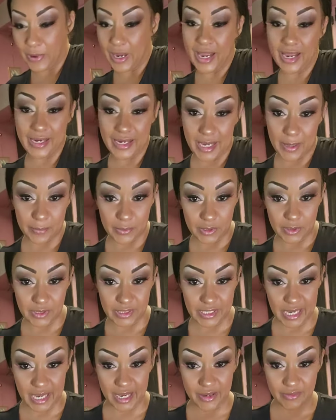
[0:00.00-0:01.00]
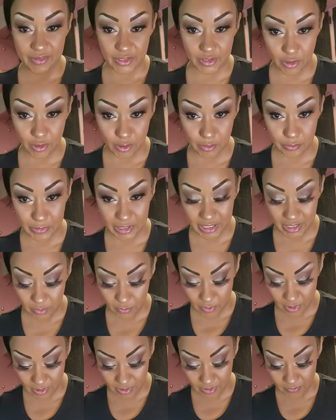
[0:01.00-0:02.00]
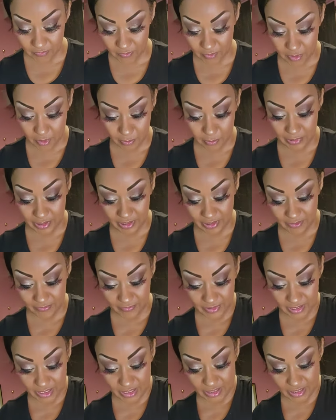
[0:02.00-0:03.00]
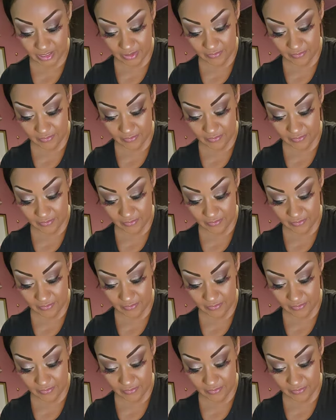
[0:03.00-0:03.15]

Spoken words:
Pineapples have so many wonderful benefits.